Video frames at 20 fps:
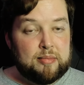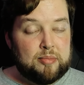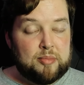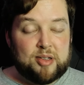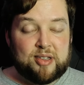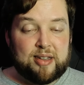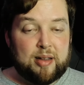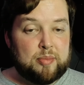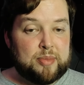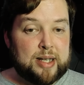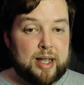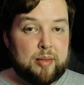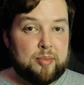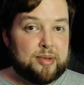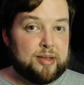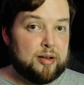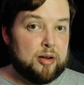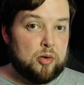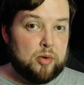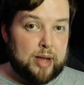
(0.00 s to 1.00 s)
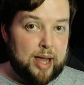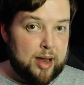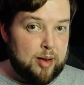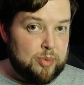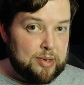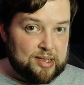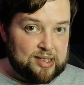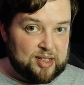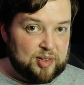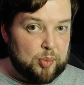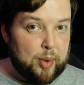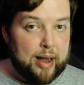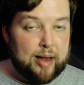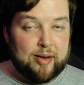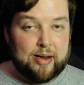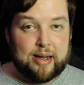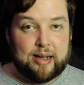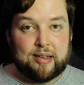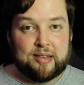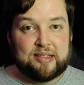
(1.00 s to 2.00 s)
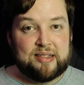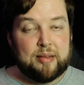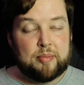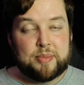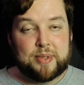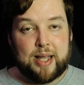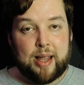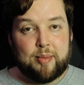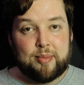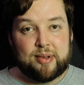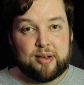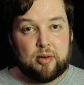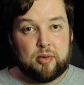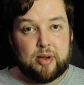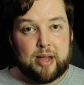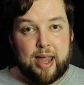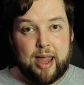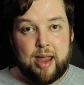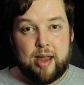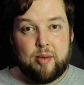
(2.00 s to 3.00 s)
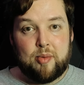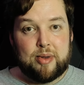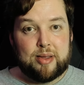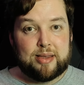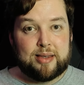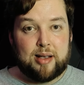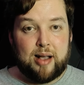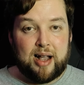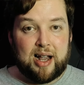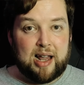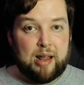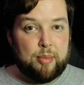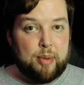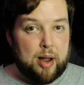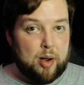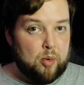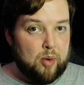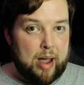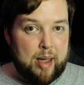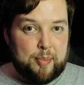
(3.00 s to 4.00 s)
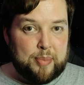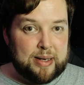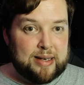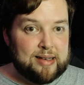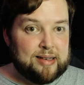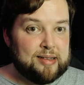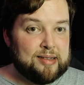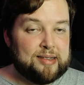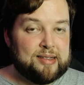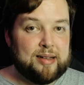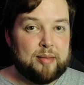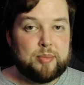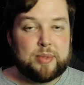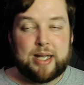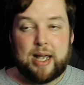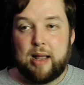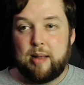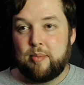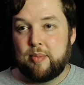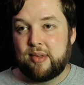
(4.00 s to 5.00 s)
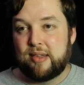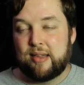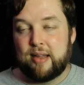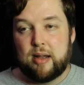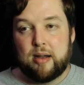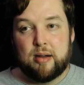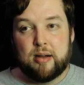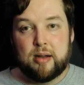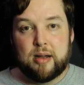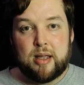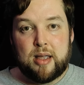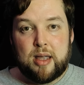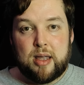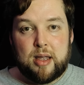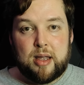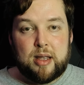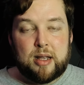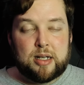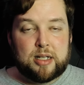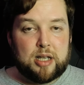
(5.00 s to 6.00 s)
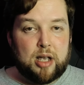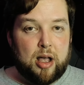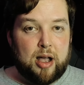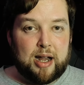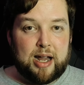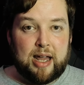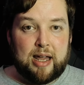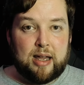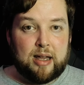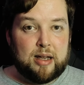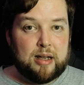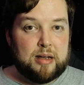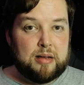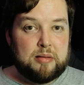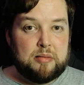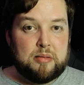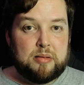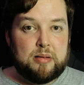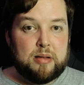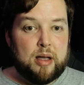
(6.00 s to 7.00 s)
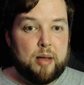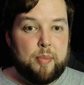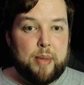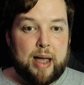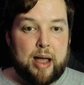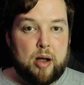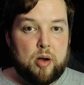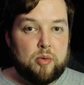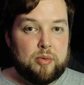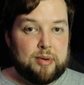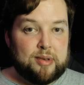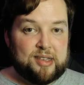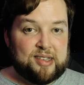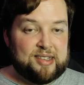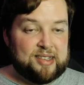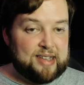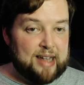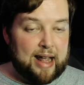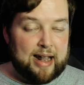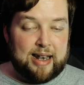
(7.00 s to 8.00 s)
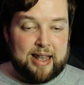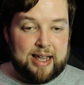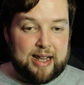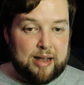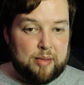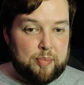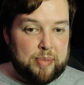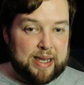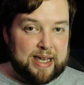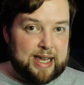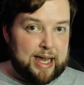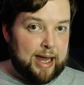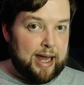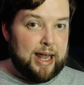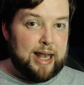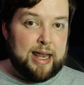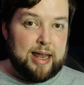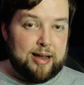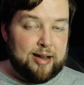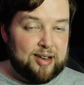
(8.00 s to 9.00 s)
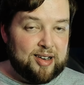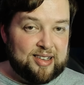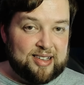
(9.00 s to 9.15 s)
Sometimes they're okay with swearing, sometimes they're okay with talking about weapons, sometimes they're talking about selling a bikini or